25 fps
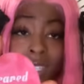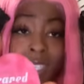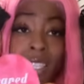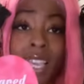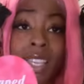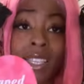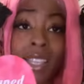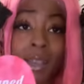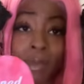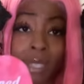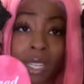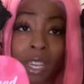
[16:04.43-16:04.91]

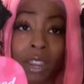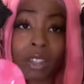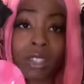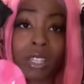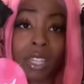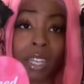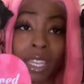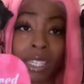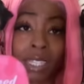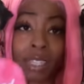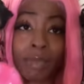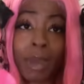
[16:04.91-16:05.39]
says i'm scared to
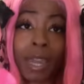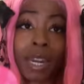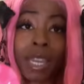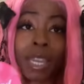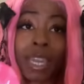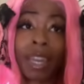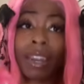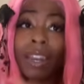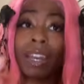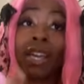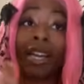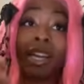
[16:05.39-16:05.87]
let somebody
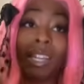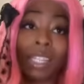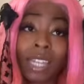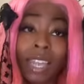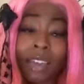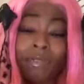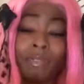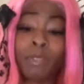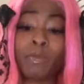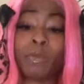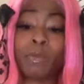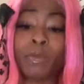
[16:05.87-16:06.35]
in and it could
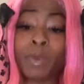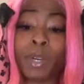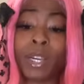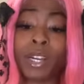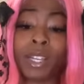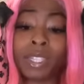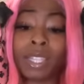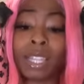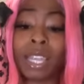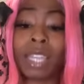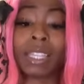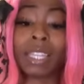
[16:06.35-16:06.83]
definitely be
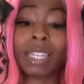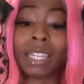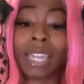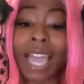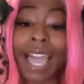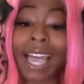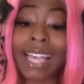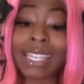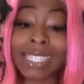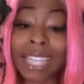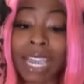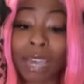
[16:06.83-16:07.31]
because like the
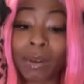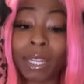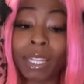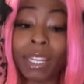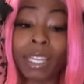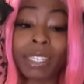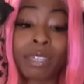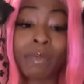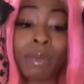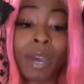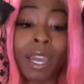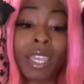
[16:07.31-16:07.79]
last time they
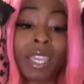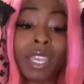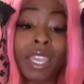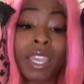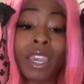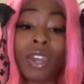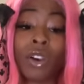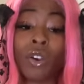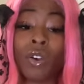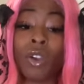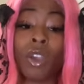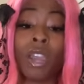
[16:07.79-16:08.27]
let somebody
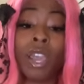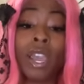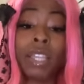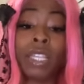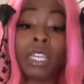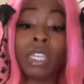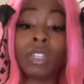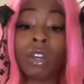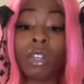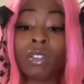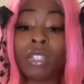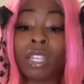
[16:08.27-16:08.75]
in or
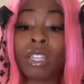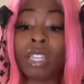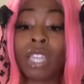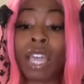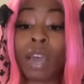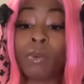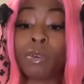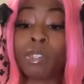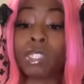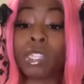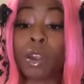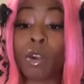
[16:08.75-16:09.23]
they thought that
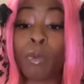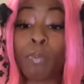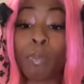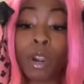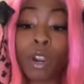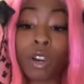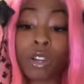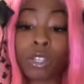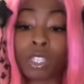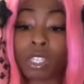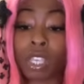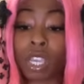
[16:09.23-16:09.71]
that was their
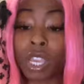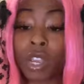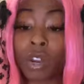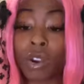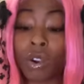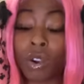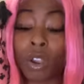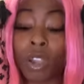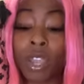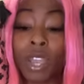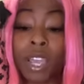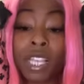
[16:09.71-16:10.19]
person
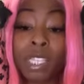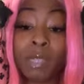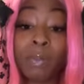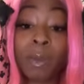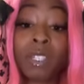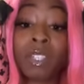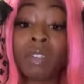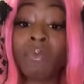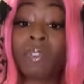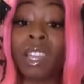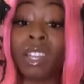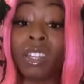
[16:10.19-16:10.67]
or
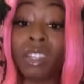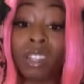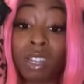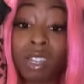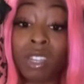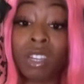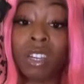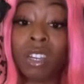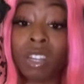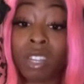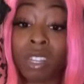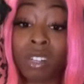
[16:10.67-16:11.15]
especially if they look
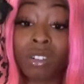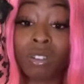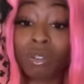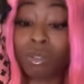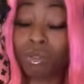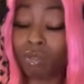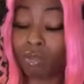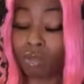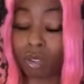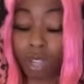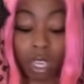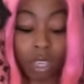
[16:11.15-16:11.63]
good
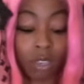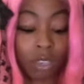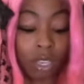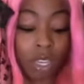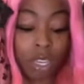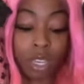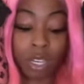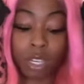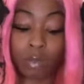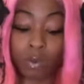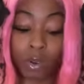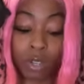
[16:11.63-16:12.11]
too like
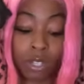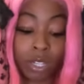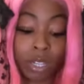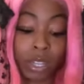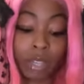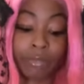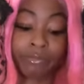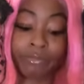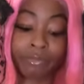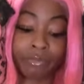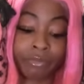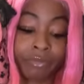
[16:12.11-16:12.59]
yeah this person
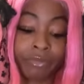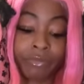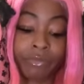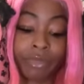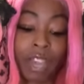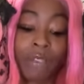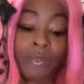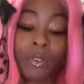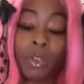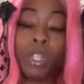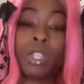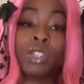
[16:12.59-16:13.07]
like mm -mm,
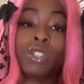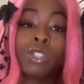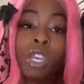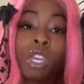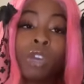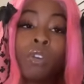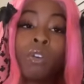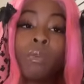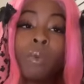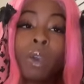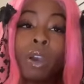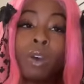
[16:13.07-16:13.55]
i feel
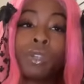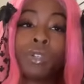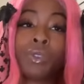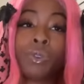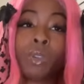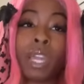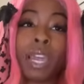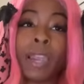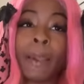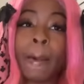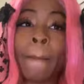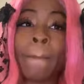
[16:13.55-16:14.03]
insecure around you
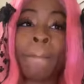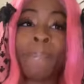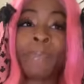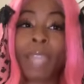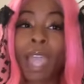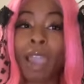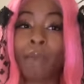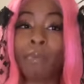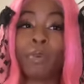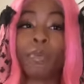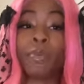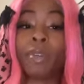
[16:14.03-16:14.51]
like
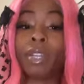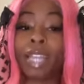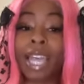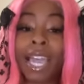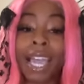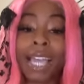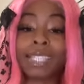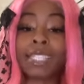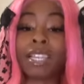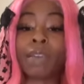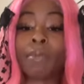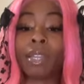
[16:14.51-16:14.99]
i remember the
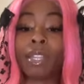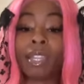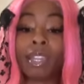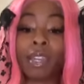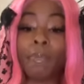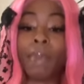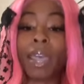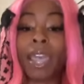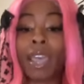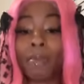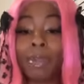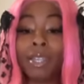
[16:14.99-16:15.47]
last time i let a
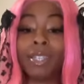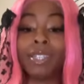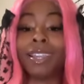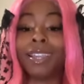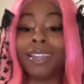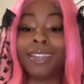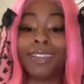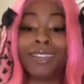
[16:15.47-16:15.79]
bad bitch in